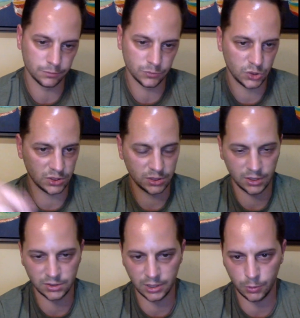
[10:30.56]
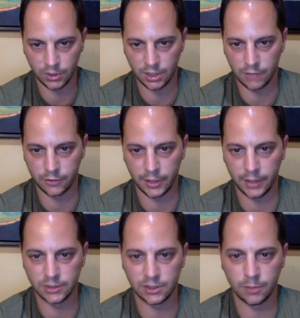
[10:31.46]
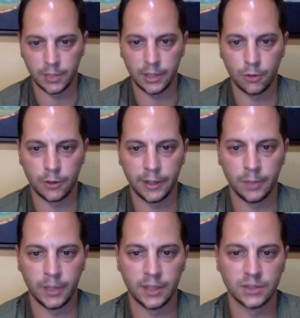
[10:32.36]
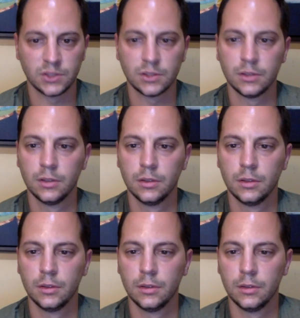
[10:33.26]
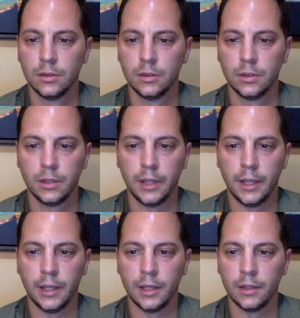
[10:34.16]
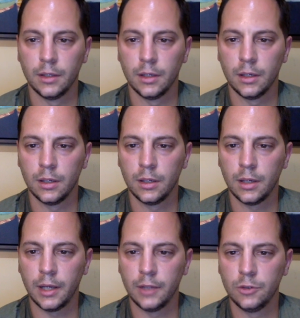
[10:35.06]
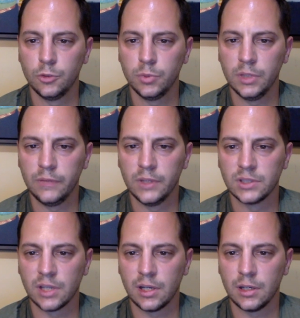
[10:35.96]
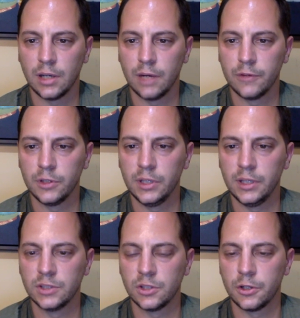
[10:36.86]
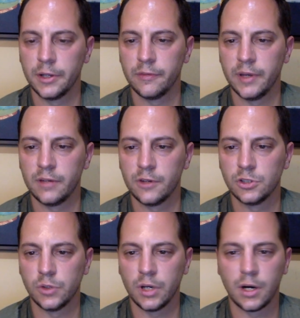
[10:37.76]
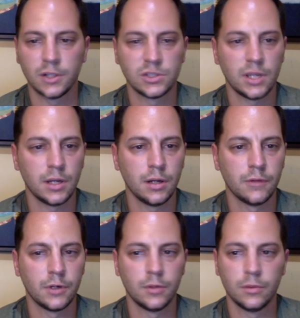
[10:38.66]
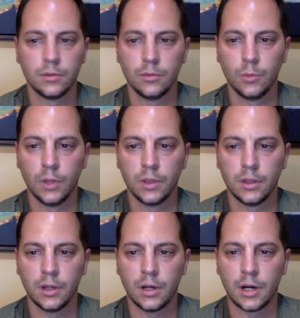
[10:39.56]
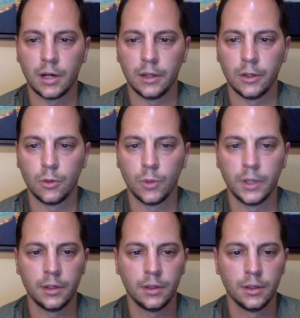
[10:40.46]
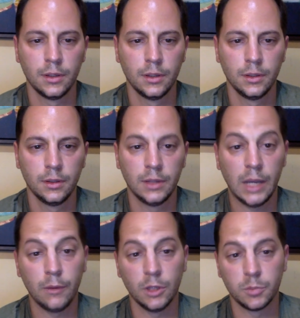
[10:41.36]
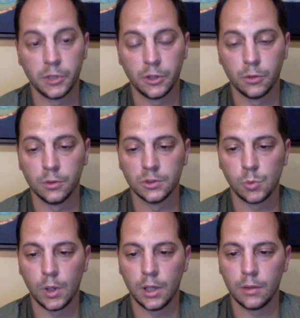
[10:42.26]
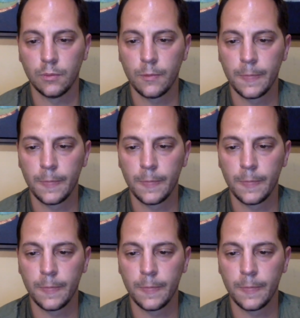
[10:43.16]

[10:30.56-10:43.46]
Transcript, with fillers: Just gonna stick with the cover A. It's done by Jorge Jimenez, and I do believe there's a cover D. It's a 30th anniversary cardstock cover with Harley Quinn. That would look pretty cool as well.